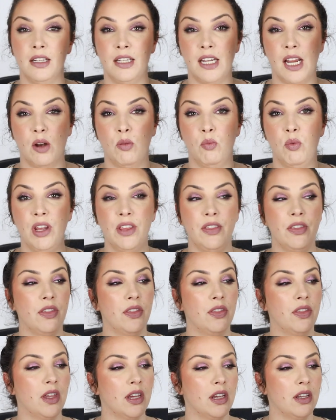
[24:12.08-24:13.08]
Now,
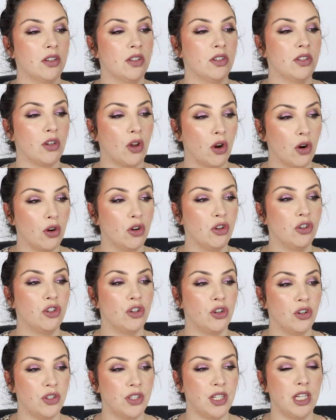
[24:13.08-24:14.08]
with the So
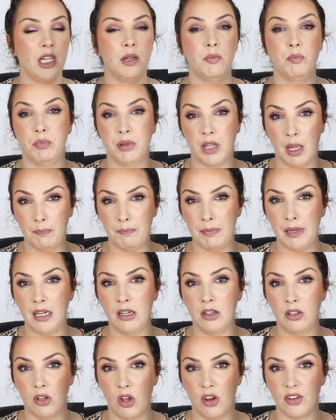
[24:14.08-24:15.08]
Juicy
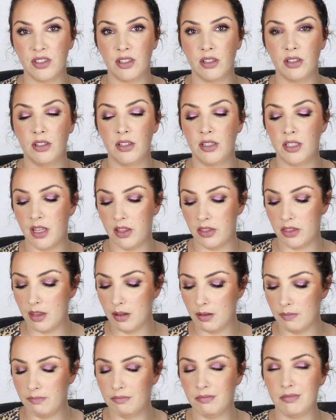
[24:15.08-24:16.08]
Plumping Glosses,
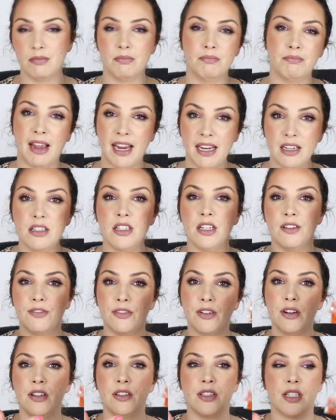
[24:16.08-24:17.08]
the main
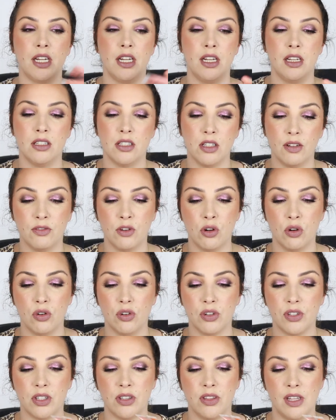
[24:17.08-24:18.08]
difference is, of
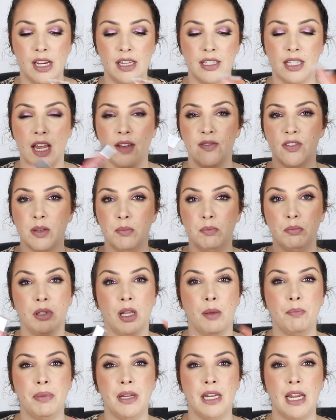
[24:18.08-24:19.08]
course, these have some
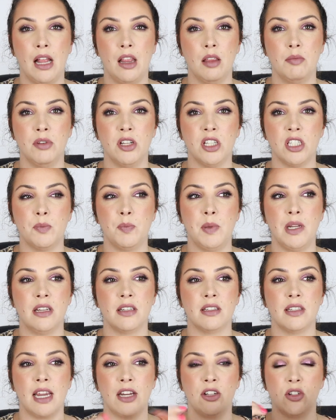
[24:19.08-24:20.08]
plumping elements
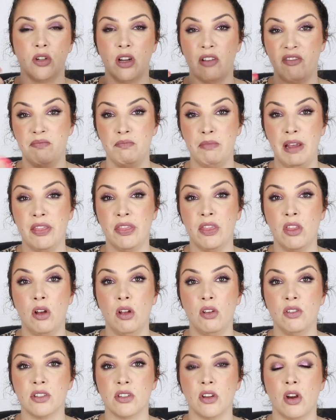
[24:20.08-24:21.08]
because they do have
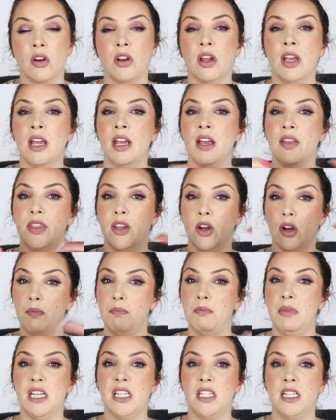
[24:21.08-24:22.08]
menthol, so they're a
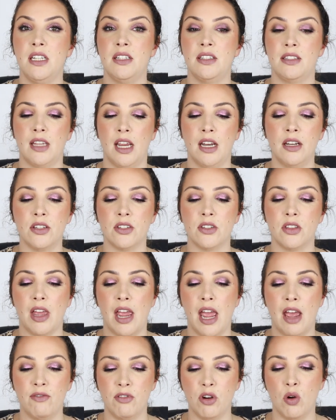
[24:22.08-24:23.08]
minty scent. So they
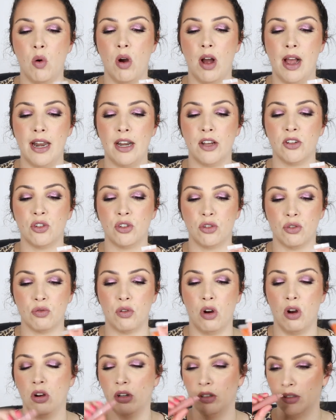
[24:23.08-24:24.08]
have quite a
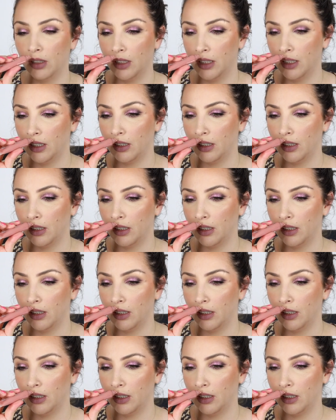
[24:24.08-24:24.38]
strong